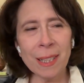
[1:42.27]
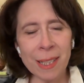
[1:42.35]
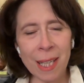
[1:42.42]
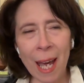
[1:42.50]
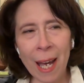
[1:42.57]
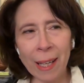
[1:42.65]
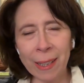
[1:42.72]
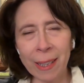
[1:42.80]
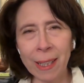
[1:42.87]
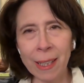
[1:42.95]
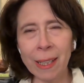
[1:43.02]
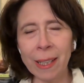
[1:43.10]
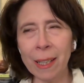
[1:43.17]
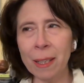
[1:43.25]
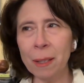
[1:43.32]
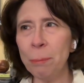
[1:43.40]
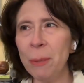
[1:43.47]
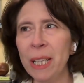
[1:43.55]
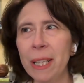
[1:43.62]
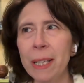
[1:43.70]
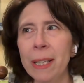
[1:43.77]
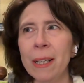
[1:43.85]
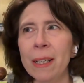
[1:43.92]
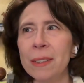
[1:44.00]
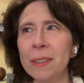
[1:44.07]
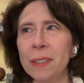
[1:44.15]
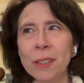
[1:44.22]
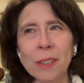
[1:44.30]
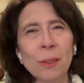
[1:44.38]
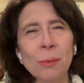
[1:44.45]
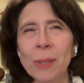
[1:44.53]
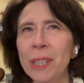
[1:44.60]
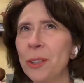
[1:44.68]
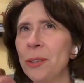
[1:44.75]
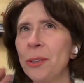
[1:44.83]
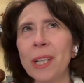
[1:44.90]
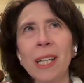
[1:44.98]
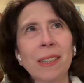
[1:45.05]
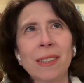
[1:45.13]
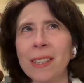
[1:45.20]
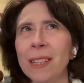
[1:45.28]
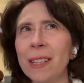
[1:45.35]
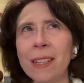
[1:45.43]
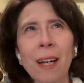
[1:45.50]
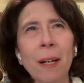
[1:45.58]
tech geek in me just went crazy.